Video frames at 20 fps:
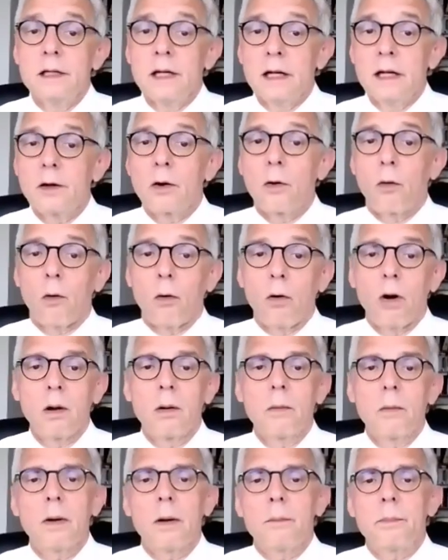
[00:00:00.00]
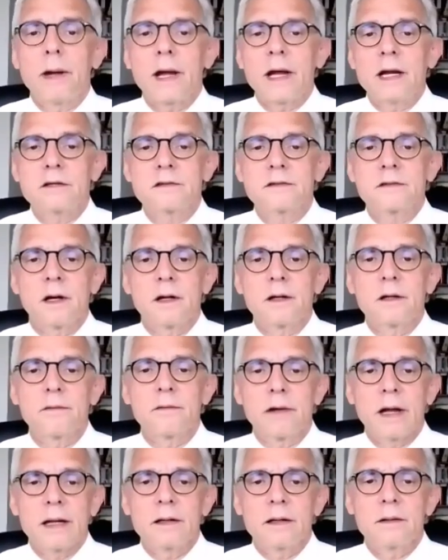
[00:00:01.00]
nearly all uh, patients
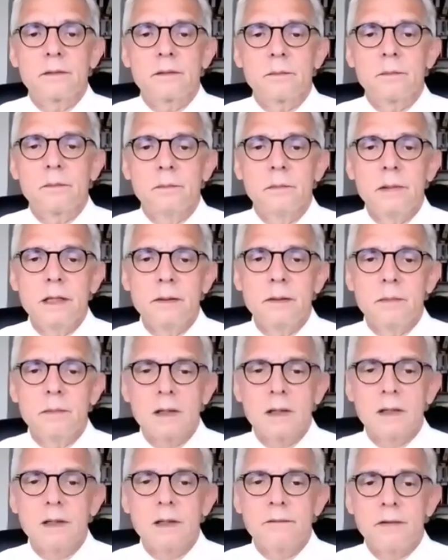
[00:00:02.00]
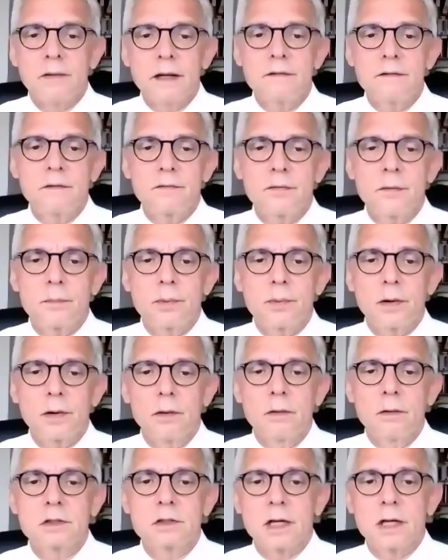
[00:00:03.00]
underwent minimal invasive
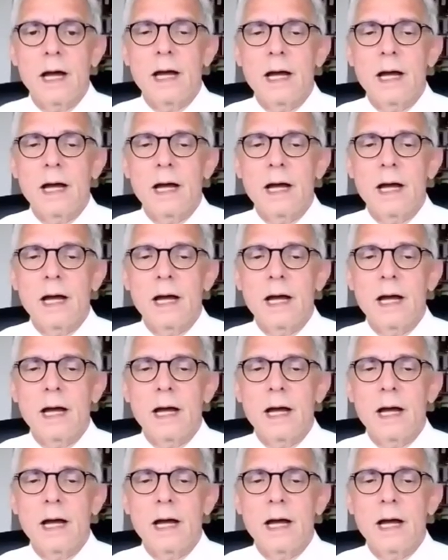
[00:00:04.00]
approach